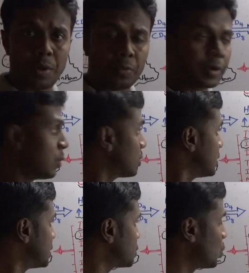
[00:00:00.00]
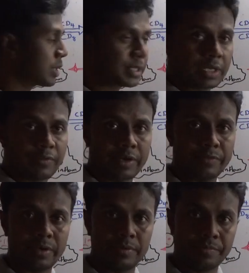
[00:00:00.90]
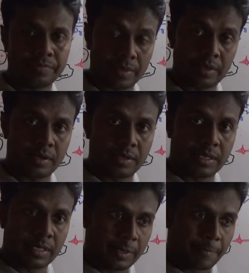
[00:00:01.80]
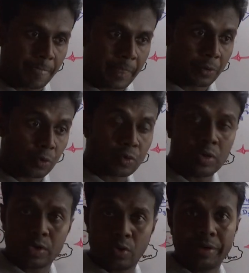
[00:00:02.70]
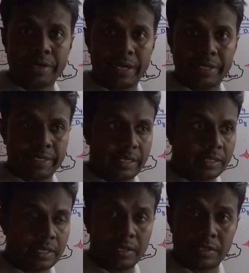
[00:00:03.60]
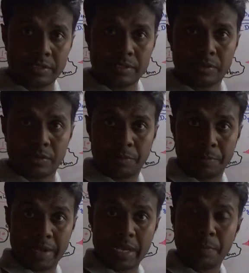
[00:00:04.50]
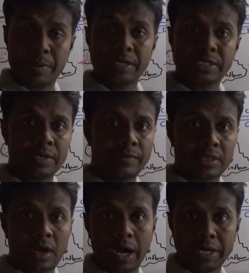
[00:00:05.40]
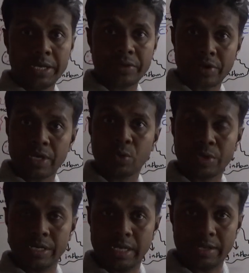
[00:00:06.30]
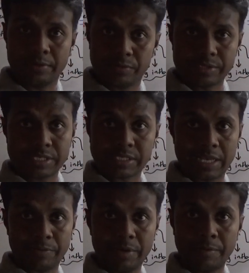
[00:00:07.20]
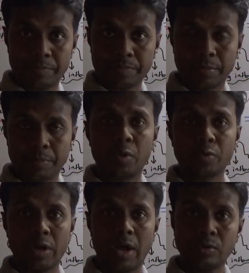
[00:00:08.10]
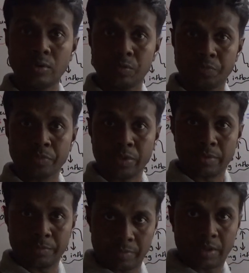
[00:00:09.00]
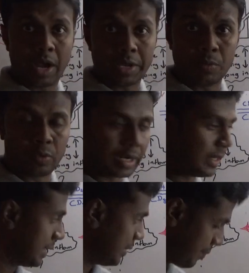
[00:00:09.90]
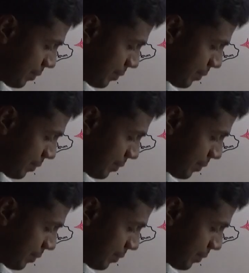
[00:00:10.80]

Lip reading: found out short survival. Not only COVID-19, many patients with high interleukin 6 level found to have high mortality.